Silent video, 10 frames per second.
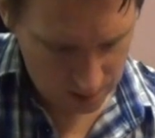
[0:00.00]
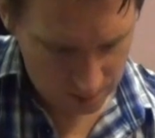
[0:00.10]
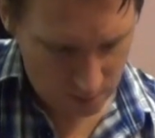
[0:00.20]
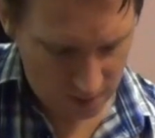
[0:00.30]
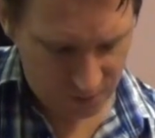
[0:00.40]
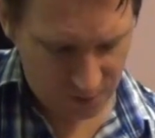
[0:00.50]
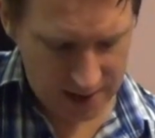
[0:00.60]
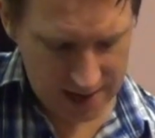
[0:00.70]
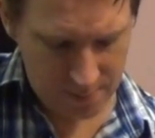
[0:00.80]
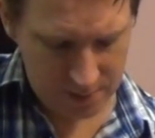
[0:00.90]
My
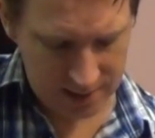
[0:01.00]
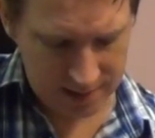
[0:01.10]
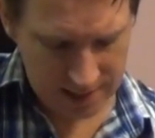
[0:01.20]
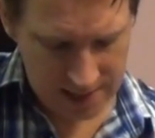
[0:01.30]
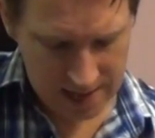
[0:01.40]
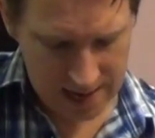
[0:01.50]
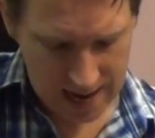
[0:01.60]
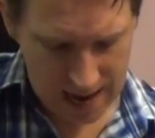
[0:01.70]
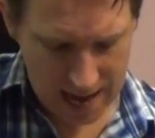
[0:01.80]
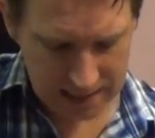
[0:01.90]
fret numbers,
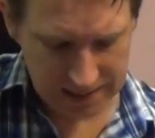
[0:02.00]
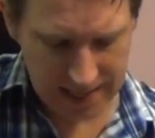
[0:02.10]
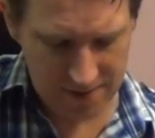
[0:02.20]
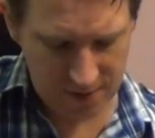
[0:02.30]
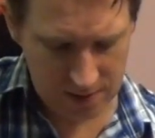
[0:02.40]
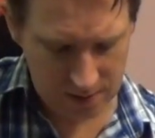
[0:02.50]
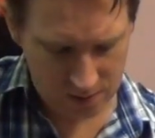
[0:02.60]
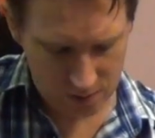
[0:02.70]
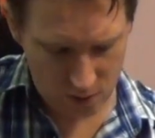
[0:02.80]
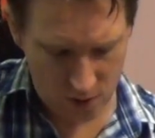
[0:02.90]

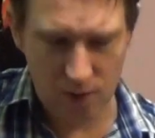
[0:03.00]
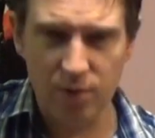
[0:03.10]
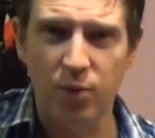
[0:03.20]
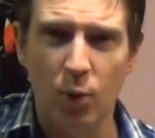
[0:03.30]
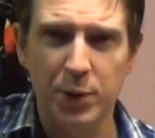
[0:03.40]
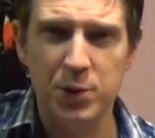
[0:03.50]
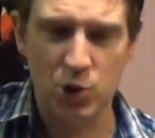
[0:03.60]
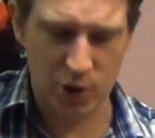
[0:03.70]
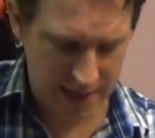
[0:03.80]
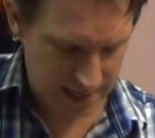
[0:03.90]
11 on the 4th
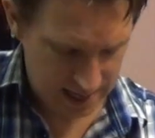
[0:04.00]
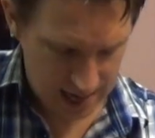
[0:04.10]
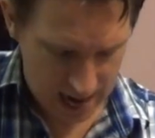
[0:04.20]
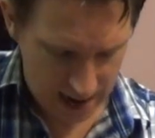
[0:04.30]
string,